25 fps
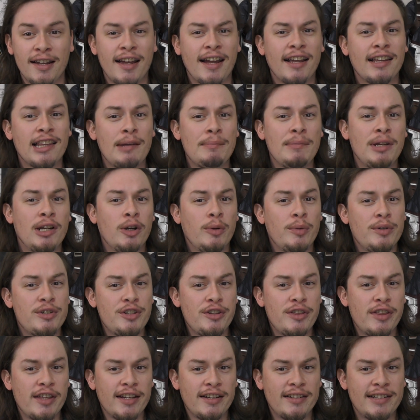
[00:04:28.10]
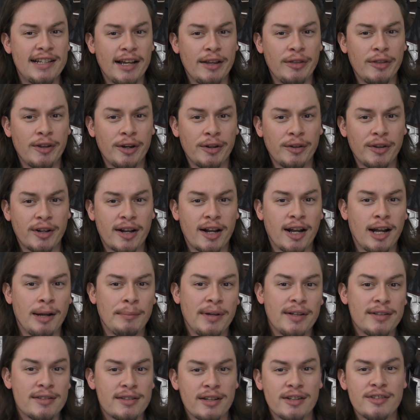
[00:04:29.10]
and let me know what you think down there in the
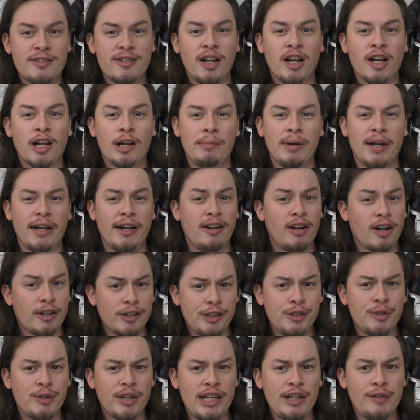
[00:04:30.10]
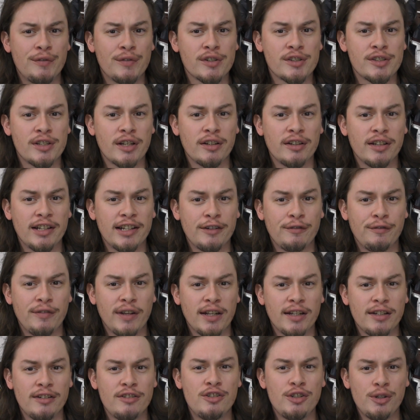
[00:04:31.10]
comments. Let's talk about it. Are you a Kiefer Sutherland
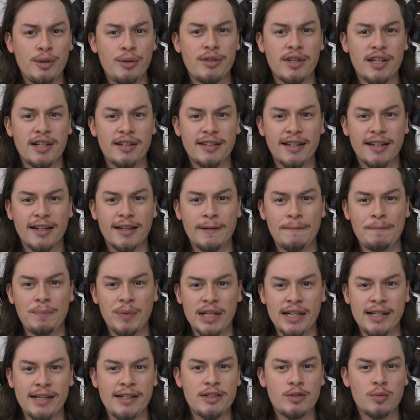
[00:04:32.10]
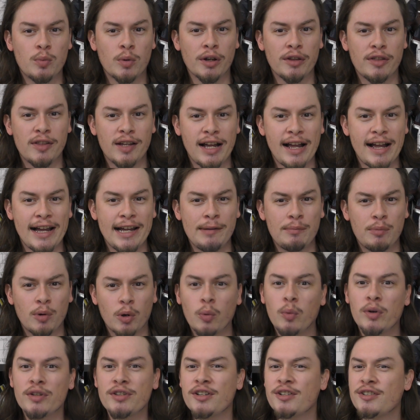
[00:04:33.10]
fan? Do you think that he's worth the hype, or
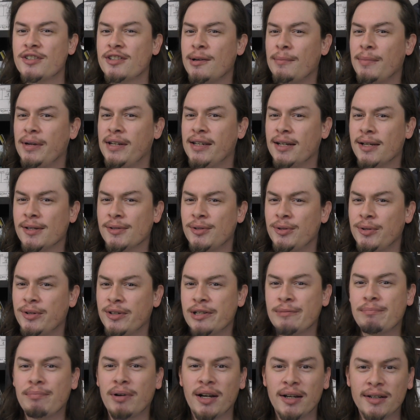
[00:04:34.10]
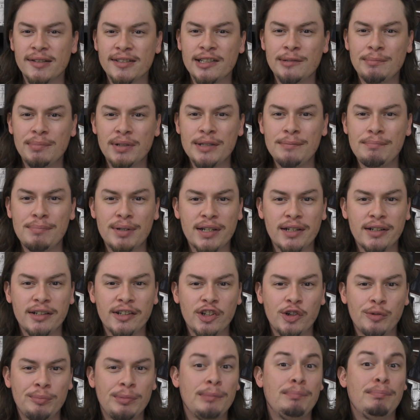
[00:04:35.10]
was there somebody else who could have possibly been a
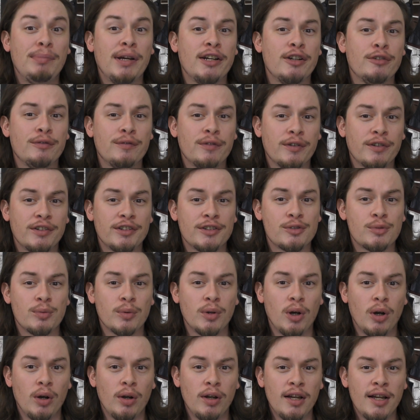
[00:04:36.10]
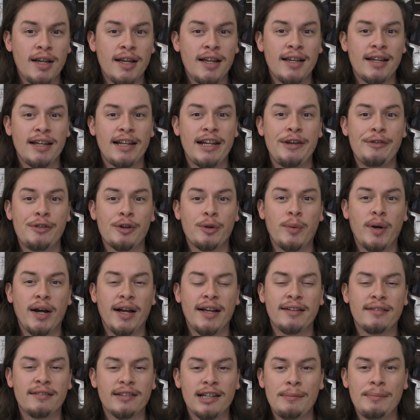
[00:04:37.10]
little bit better for this role? Either
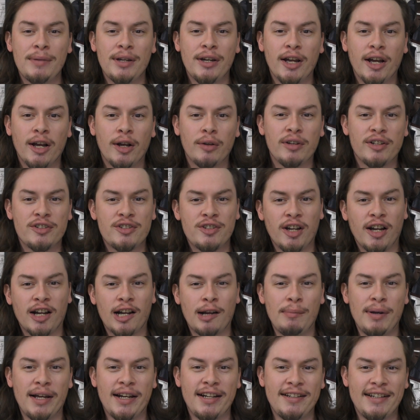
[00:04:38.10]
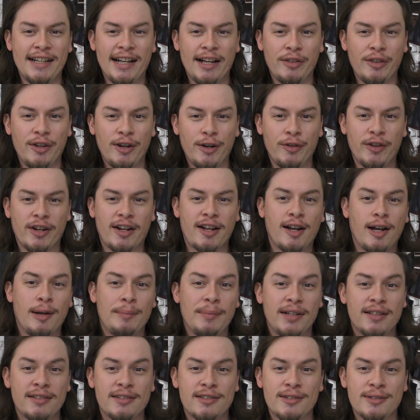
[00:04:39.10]
way, let me know. Let's talk about it down there in the
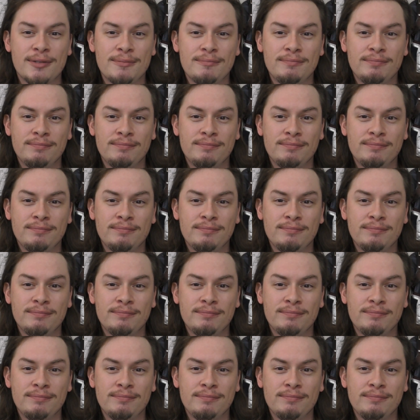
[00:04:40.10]
comments.